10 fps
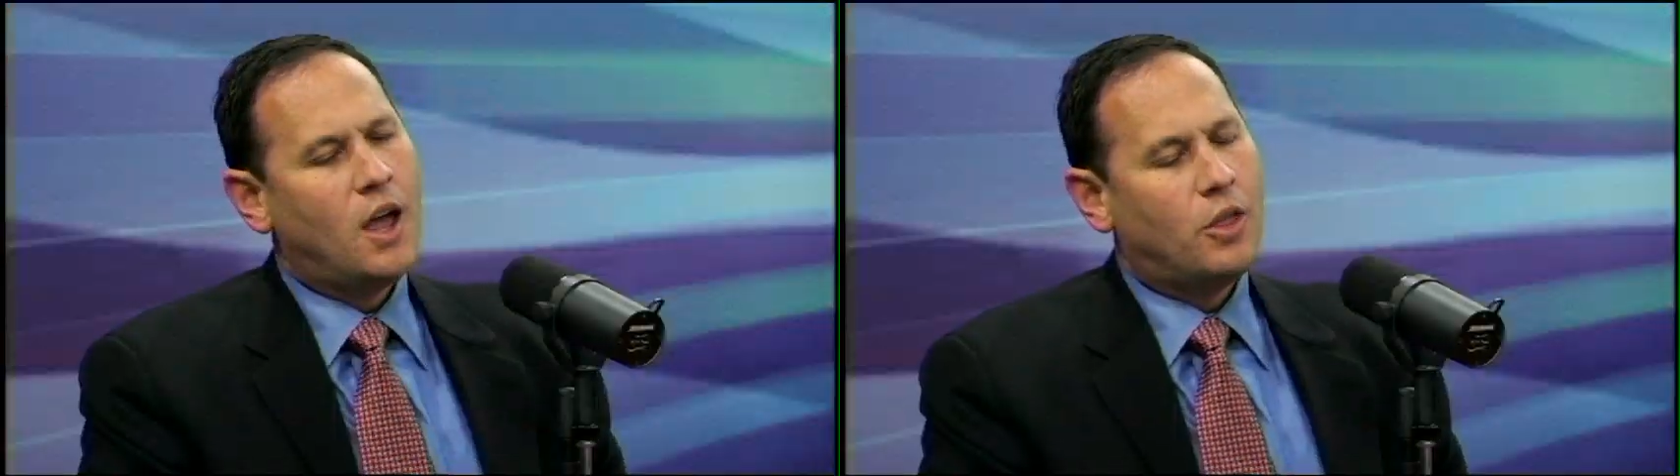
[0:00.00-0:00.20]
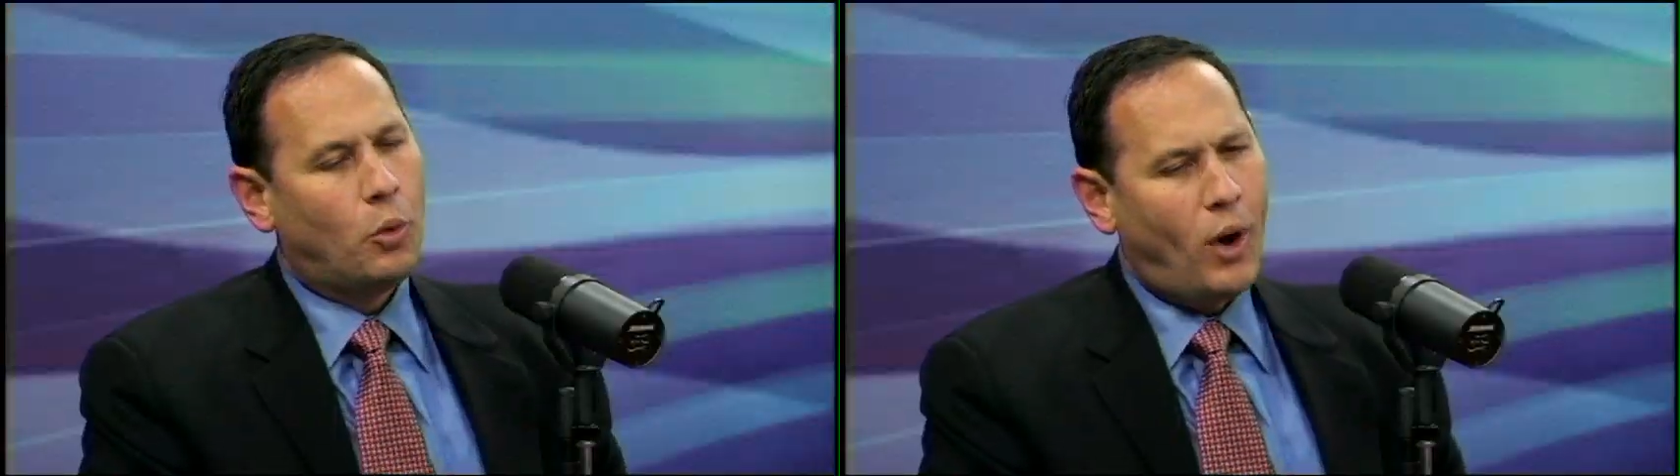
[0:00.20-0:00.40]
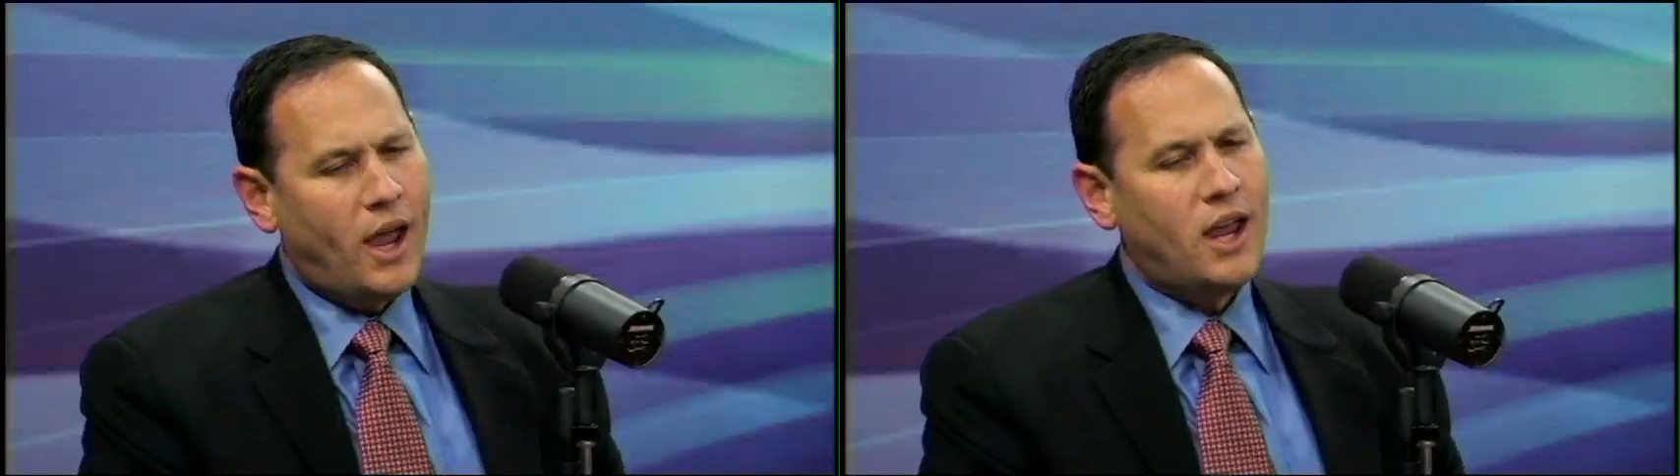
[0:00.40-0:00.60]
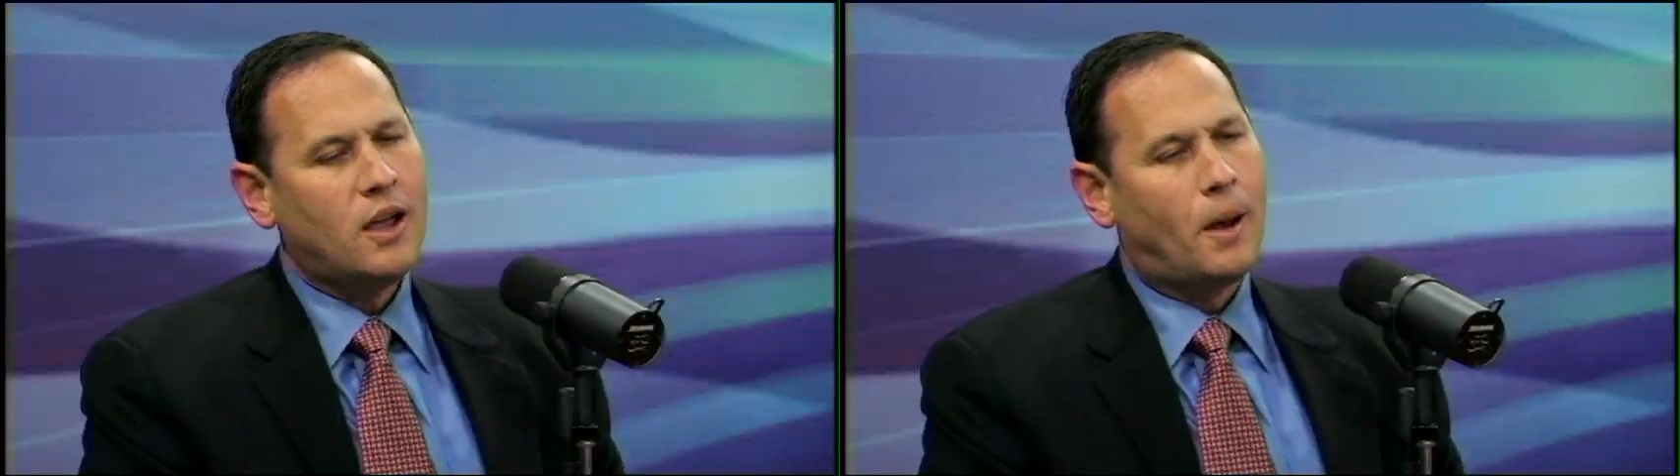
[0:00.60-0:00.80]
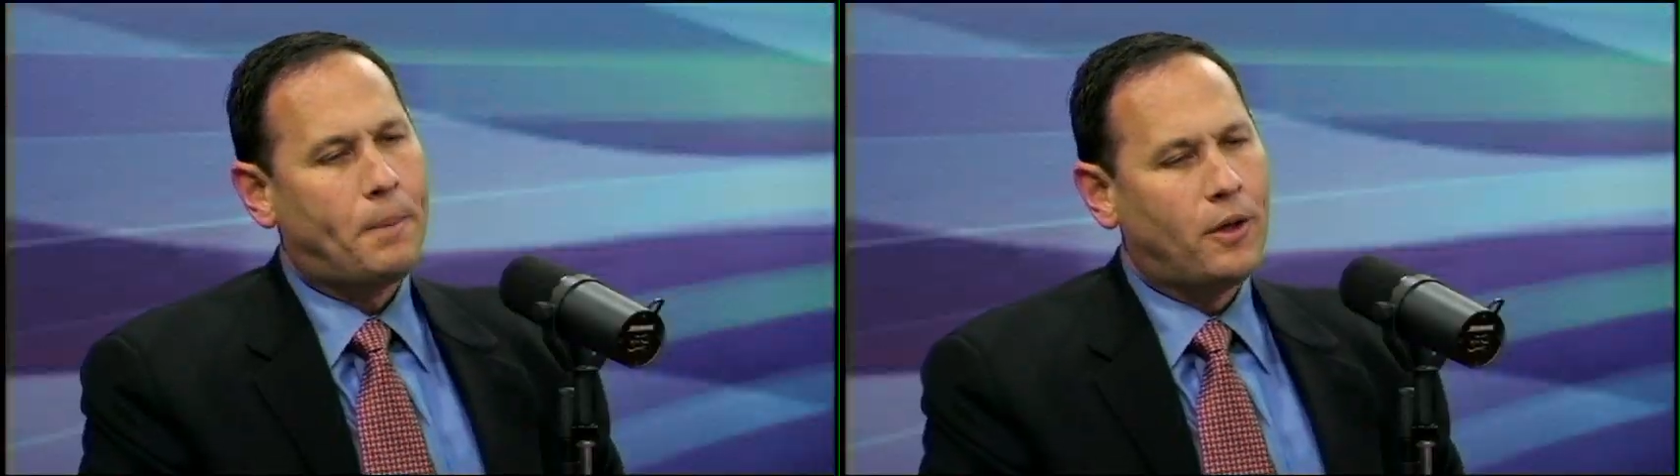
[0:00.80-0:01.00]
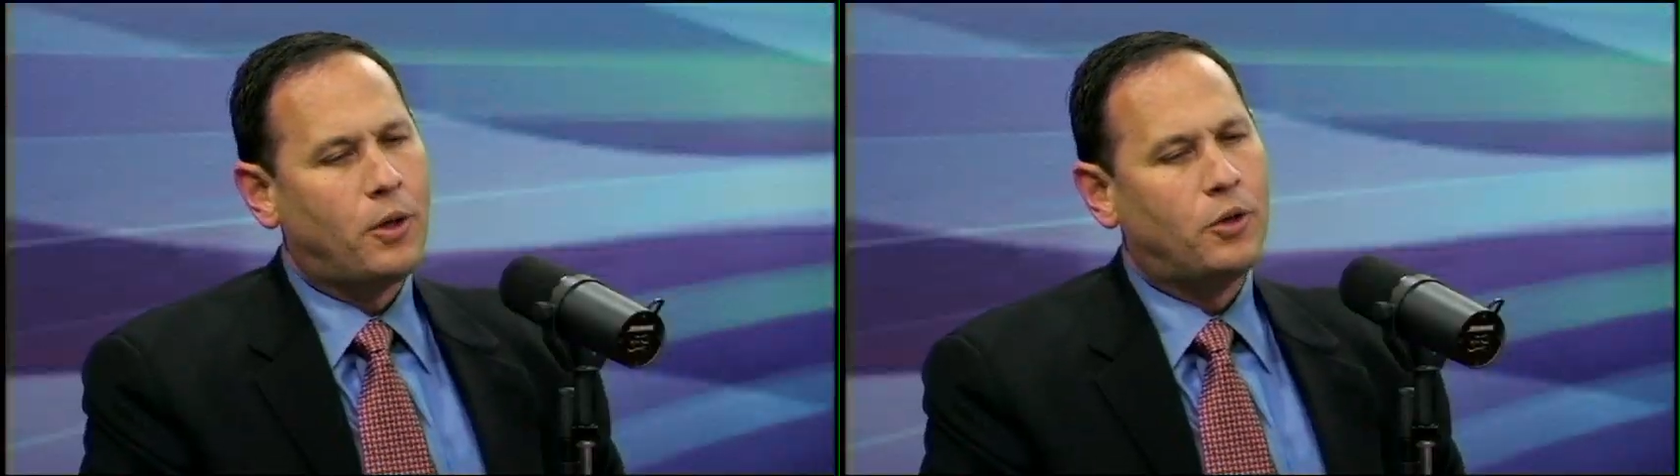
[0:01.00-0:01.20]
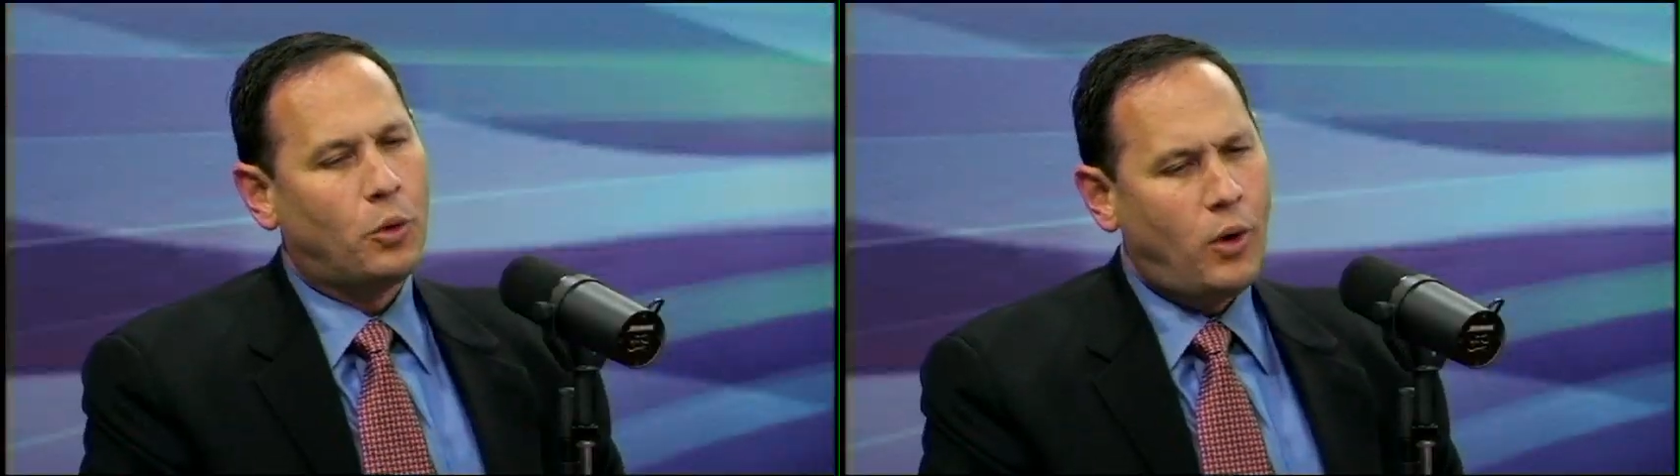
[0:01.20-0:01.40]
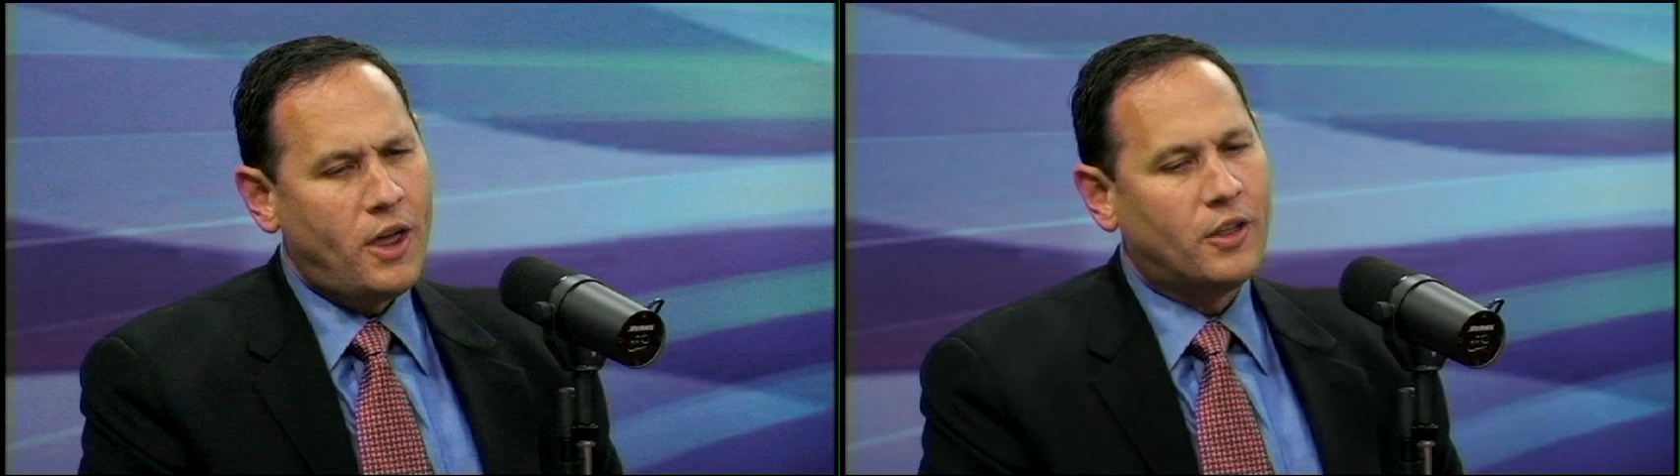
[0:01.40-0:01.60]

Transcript: The way uh, the, the way